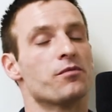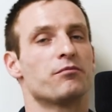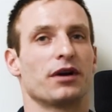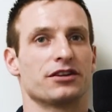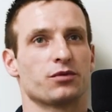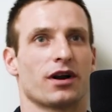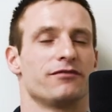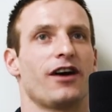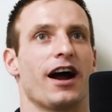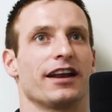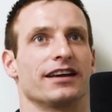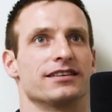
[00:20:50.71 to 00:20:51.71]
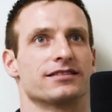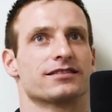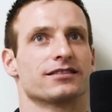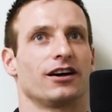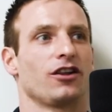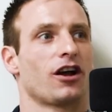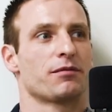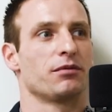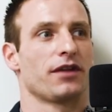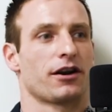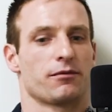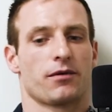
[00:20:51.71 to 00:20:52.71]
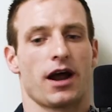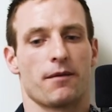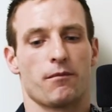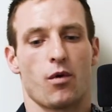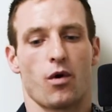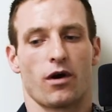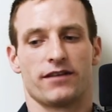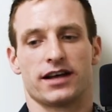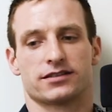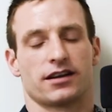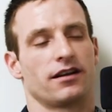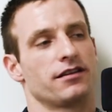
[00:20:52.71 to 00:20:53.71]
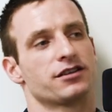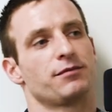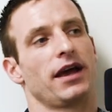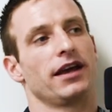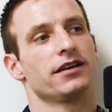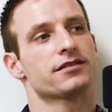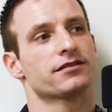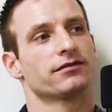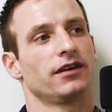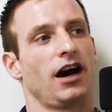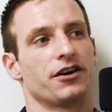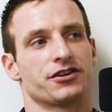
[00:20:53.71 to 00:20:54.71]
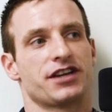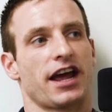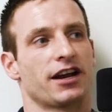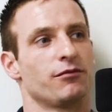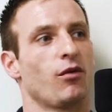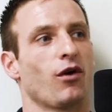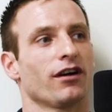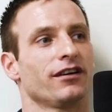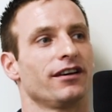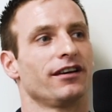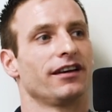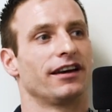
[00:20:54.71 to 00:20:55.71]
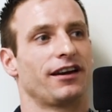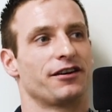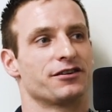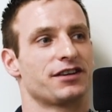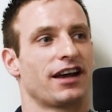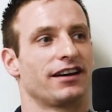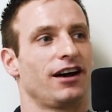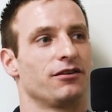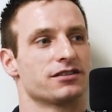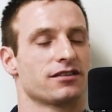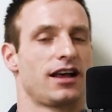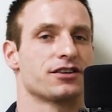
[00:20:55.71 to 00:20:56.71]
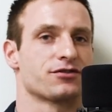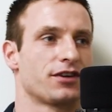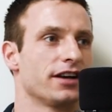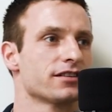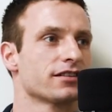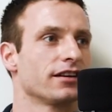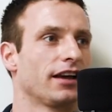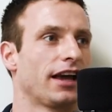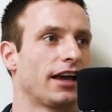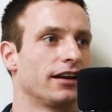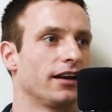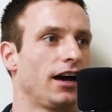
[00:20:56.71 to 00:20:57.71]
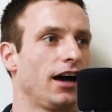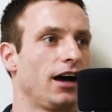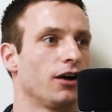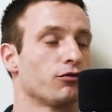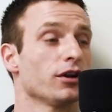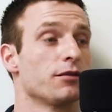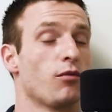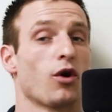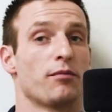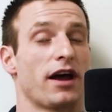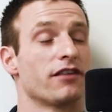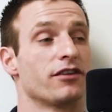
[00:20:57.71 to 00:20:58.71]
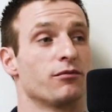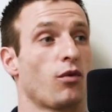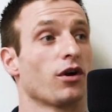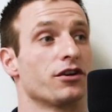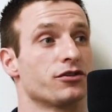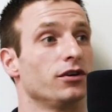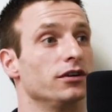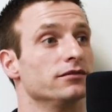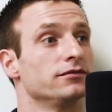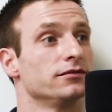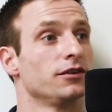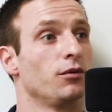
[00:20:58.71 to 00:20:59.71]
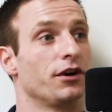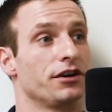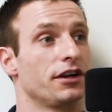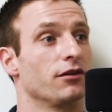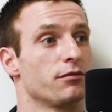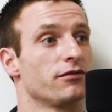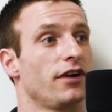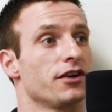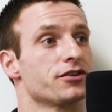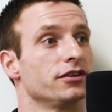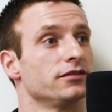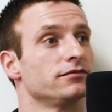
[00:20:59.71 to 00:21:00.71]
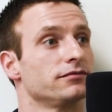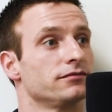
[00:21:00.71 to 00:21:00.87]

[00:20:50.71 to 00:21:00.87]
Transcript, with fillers: But it's what I'm finding is a lot of people that are kind of more vested in the space understand it more and understand how it's less risk and uh, really more benefit and more control when you're dealing with professional.